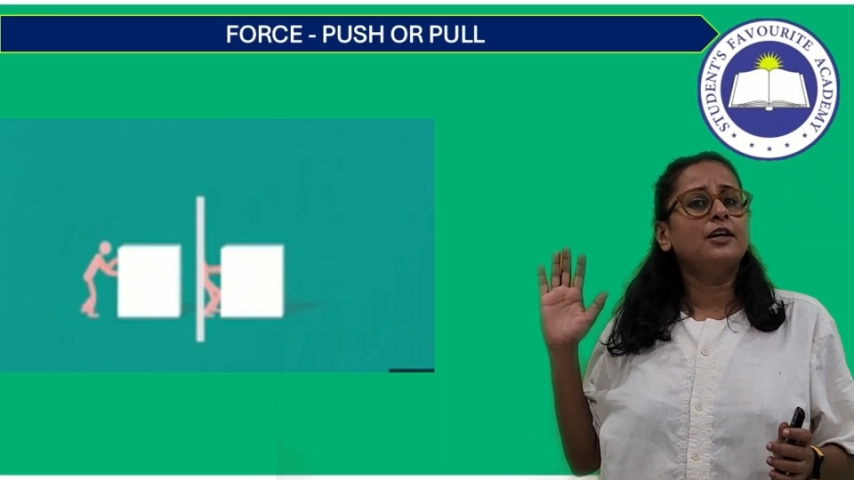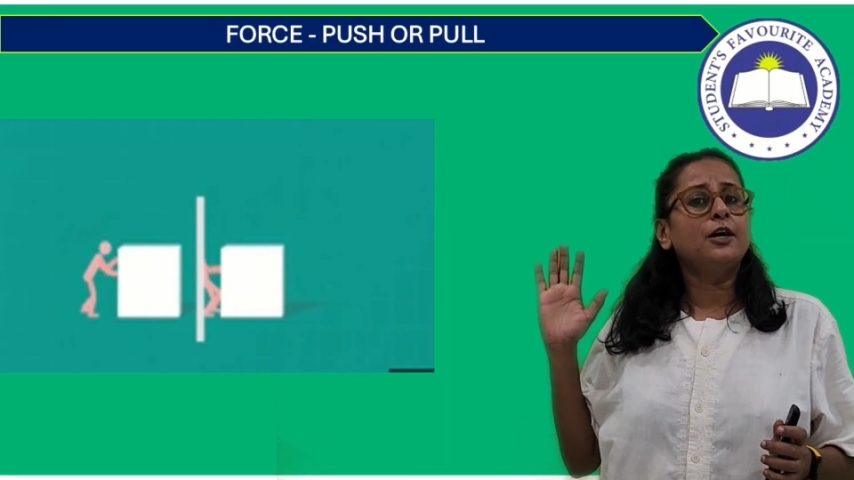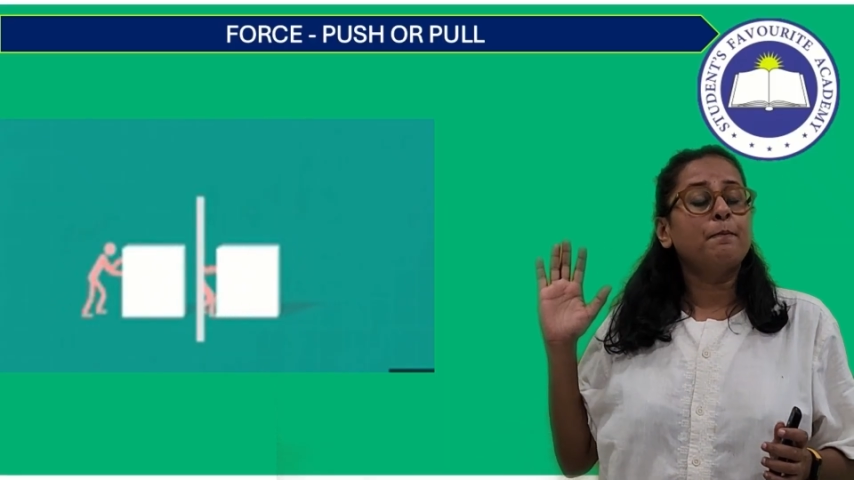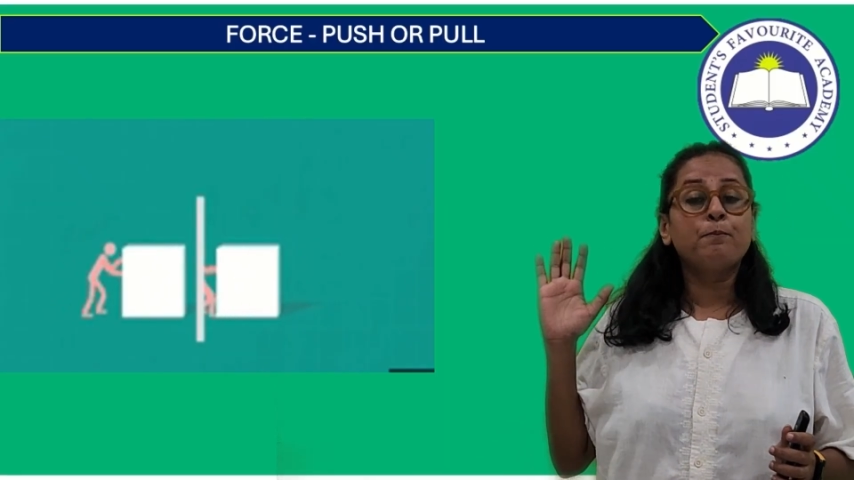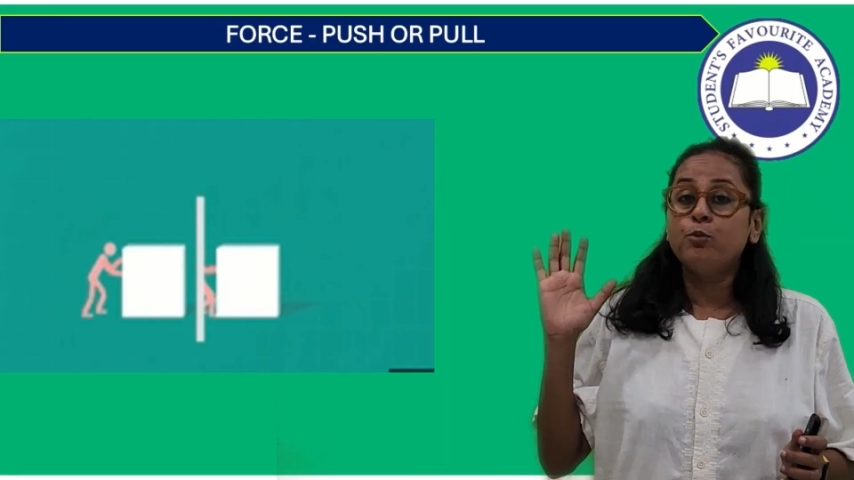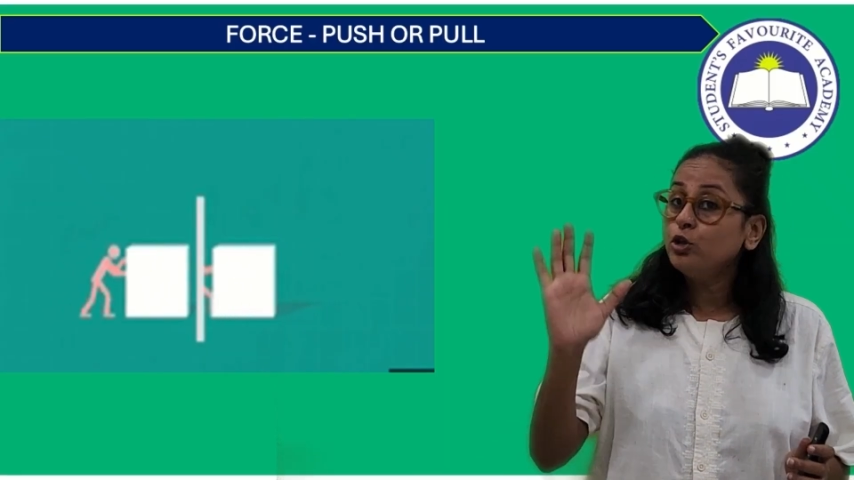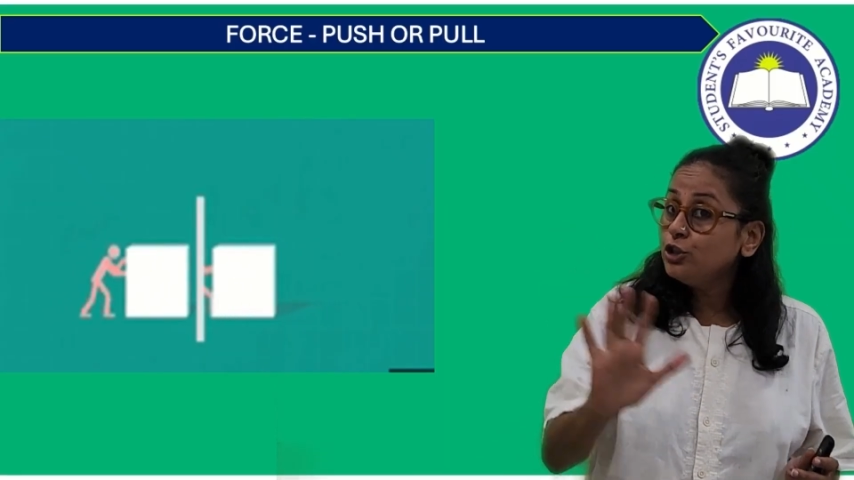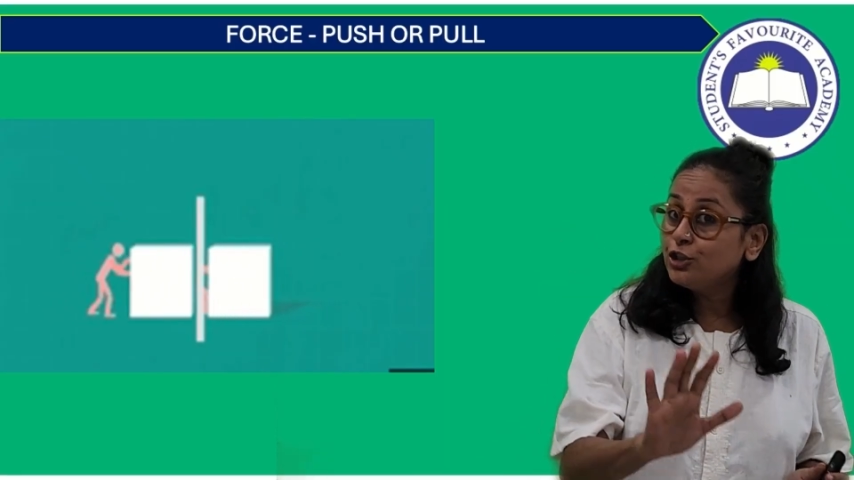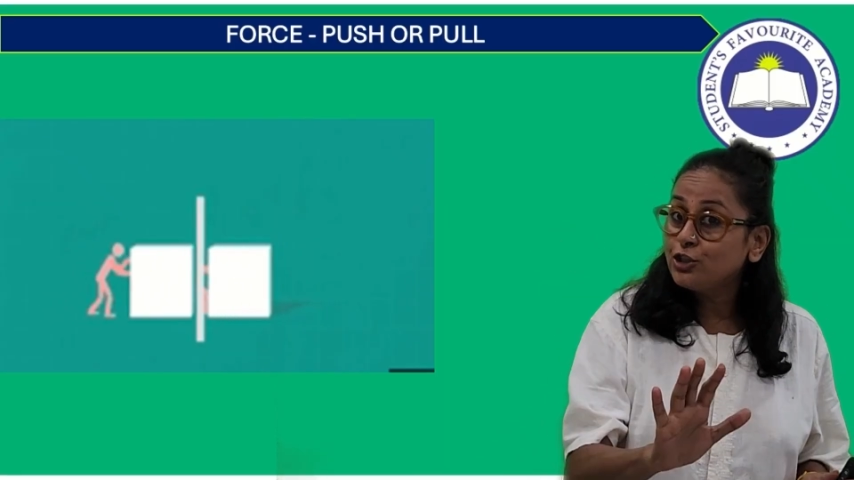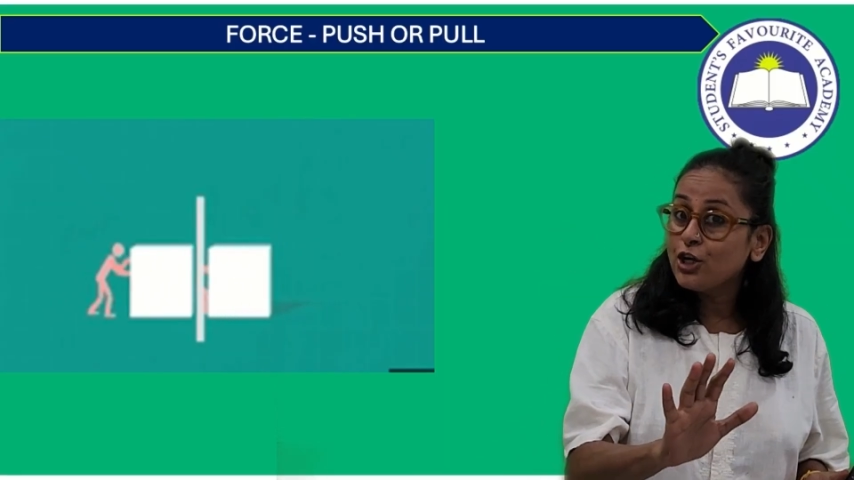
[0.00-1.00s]
a
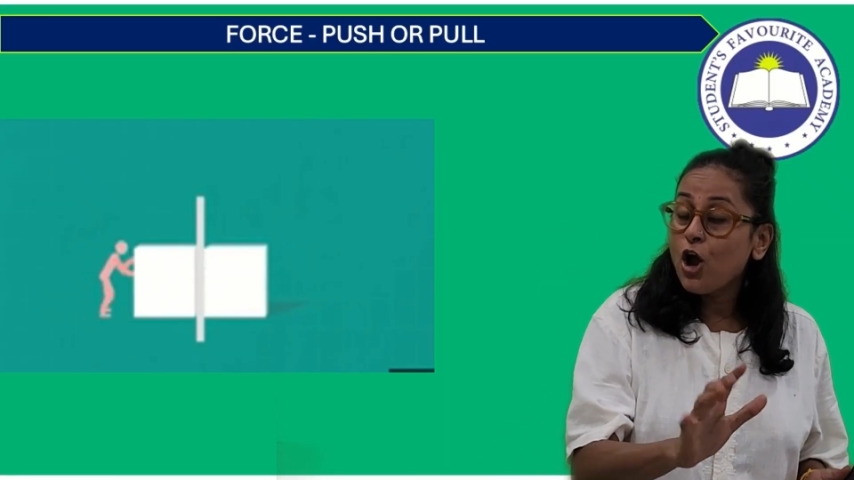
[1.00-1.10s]
push